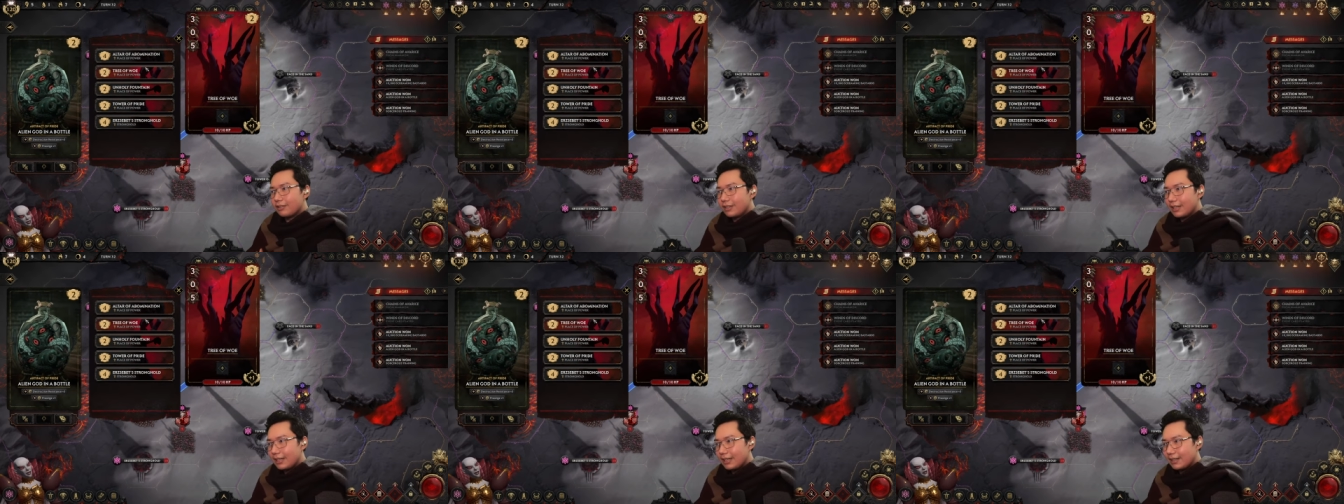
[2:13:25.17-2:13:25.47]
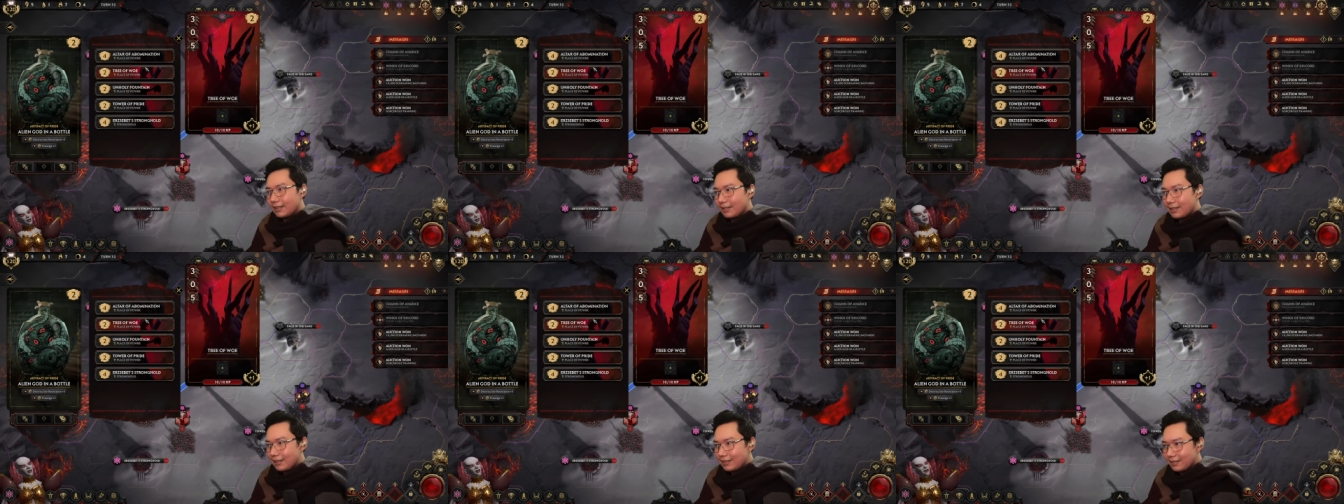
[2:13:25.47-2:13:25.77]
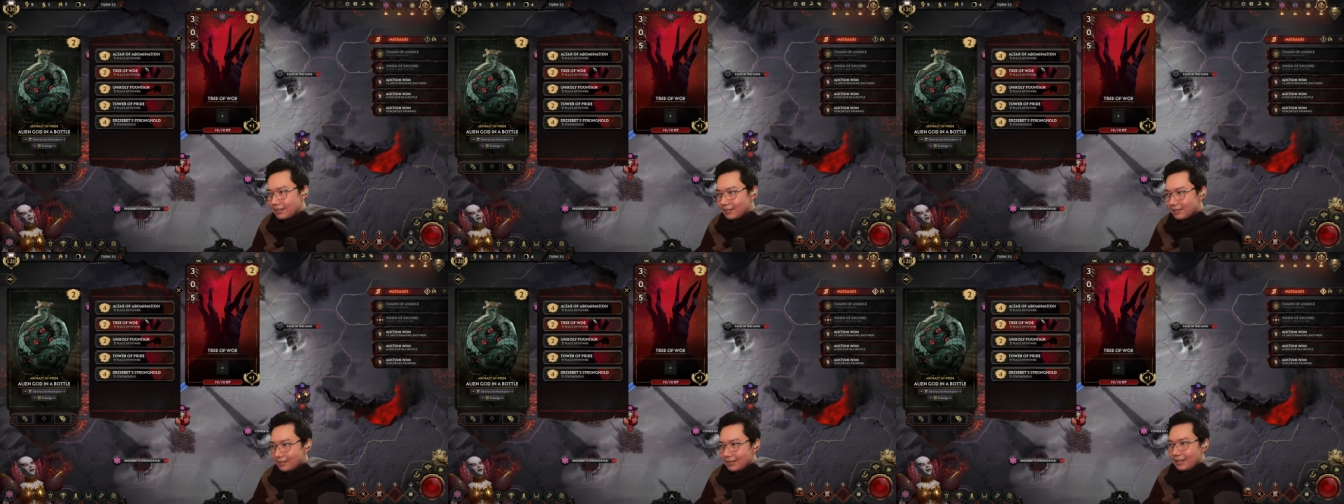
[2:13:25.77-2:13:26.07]
Okay, it
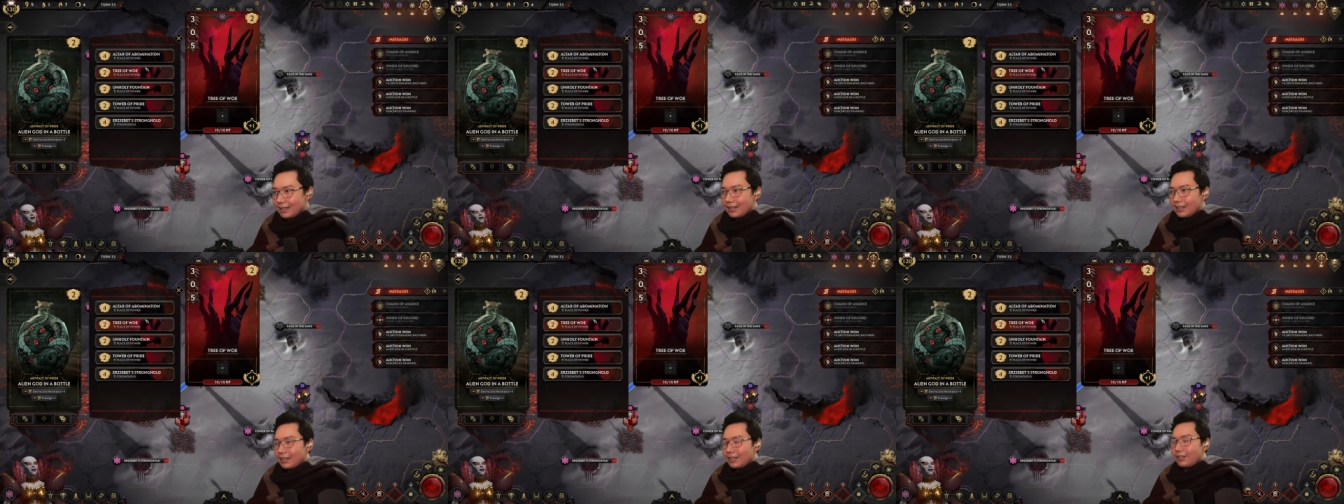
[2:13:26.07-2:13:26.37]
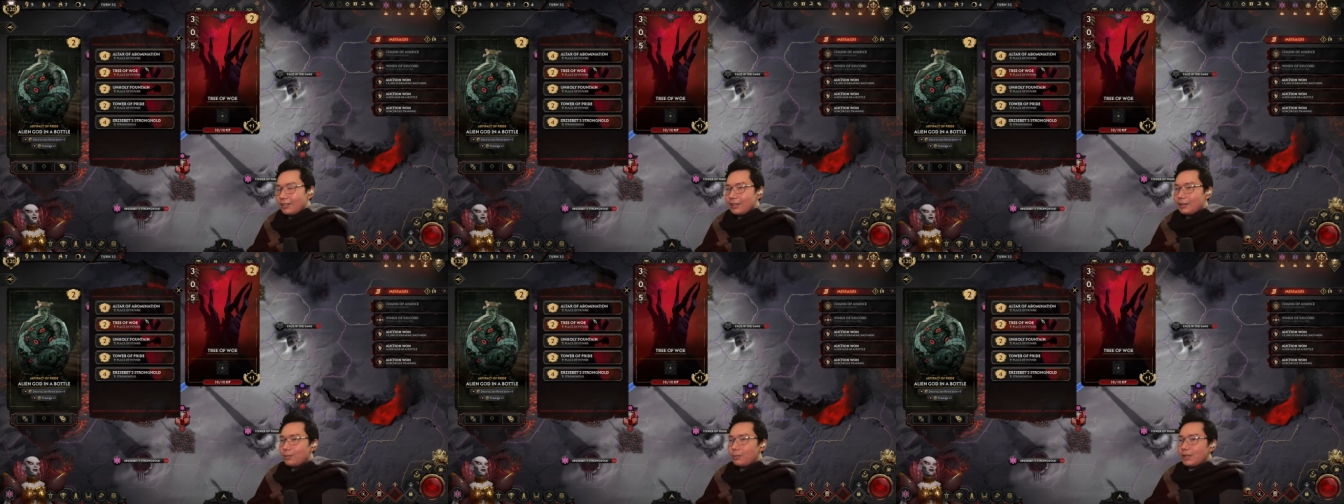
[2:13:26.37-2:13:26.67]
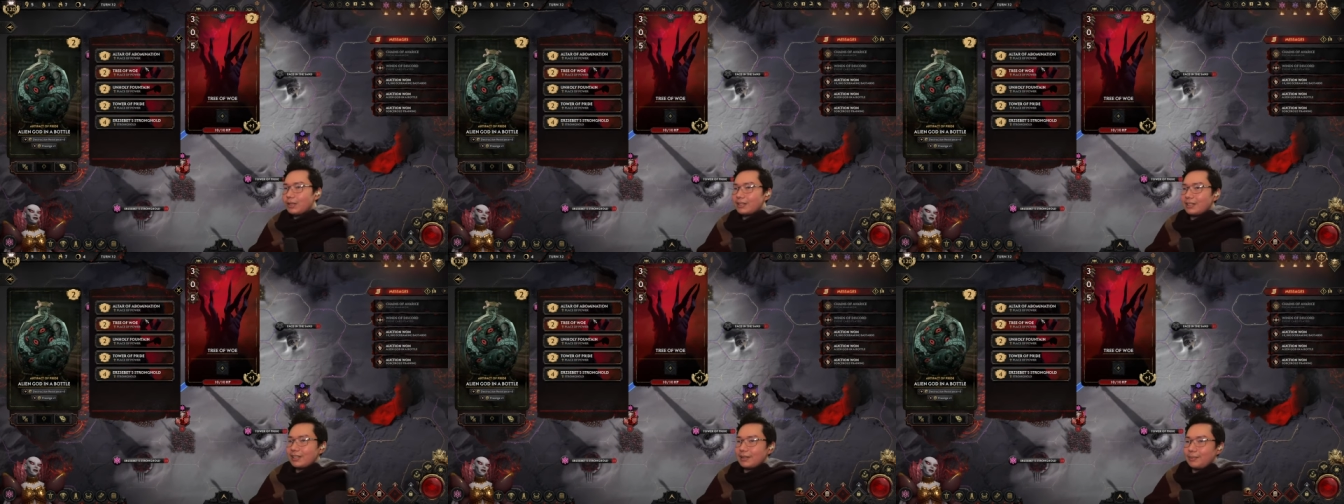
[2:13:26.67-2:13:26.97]
doesn't... It only
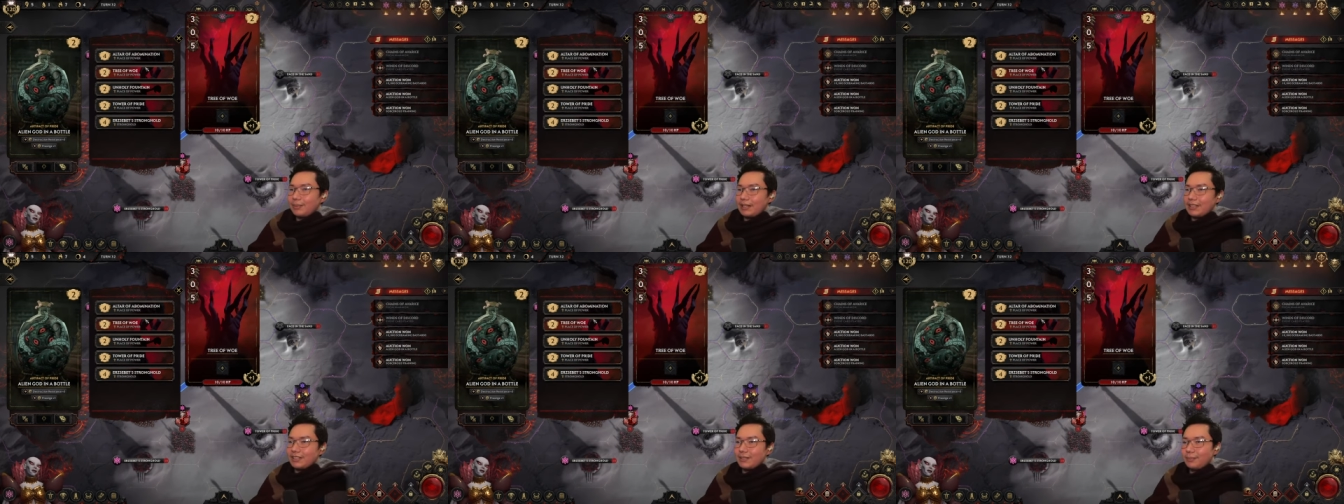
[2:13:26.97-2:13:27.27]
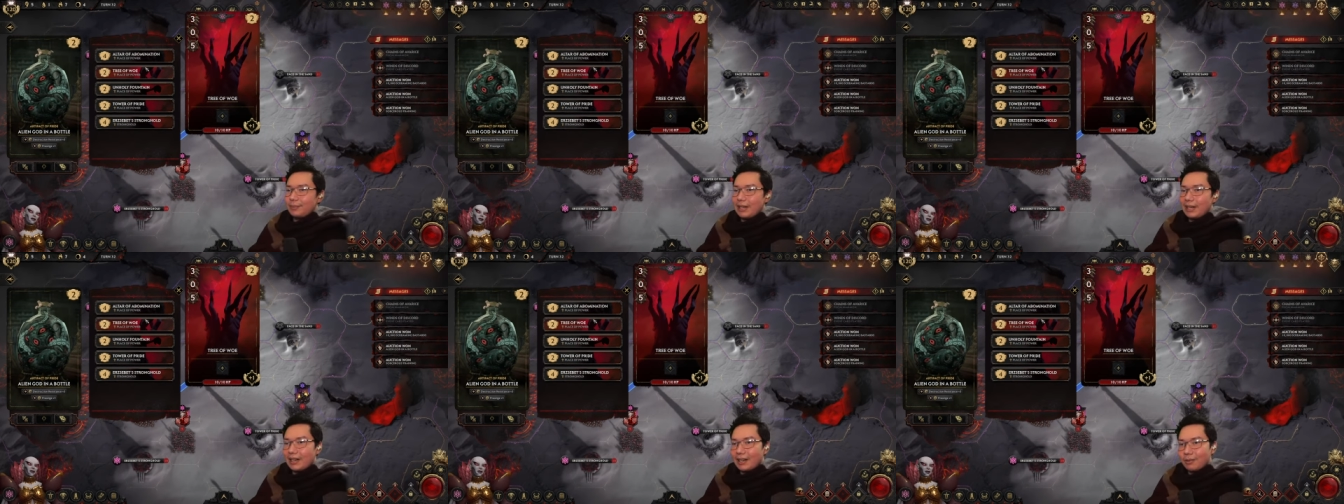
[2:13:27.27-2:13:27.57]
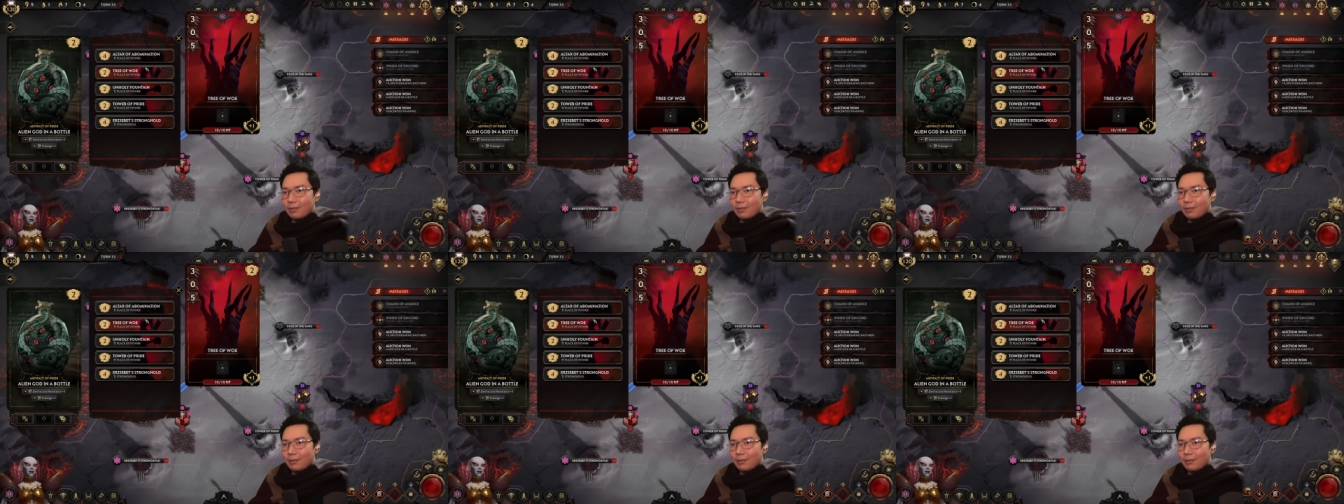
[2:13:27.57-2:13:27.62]
works in a place of power.